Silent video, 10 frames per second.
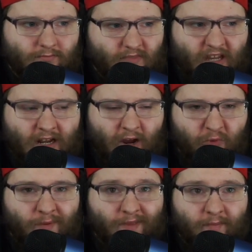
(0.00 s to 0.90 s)
and i
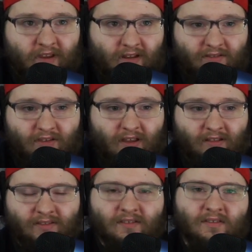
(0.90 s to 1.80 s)
hope i'm not being ins-
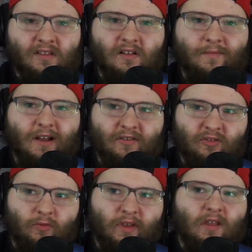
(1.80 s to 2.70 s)
insensitive by
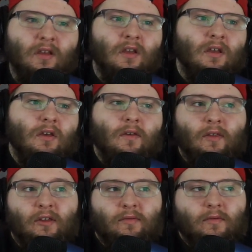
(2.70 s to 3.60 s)
assuming
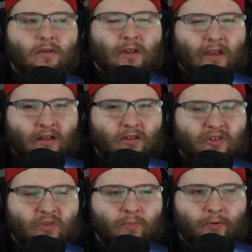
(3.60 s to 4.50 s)
that
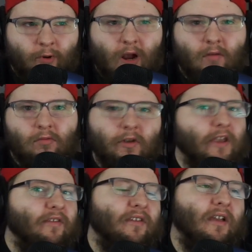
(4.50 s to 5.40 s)
english is probably
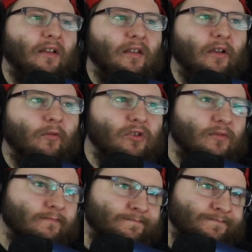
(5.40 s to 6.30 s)
his second language
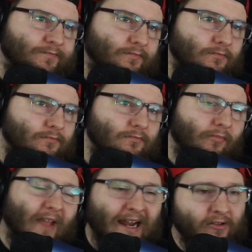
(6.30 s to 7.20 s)

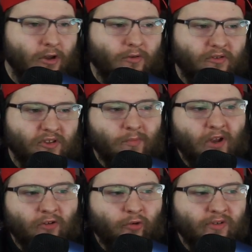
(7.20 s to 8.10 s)
i don't know though some
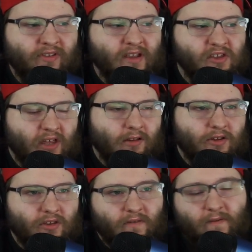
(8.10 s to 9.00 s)
countries teach
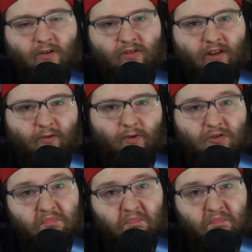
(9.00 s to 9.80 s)
english as a first language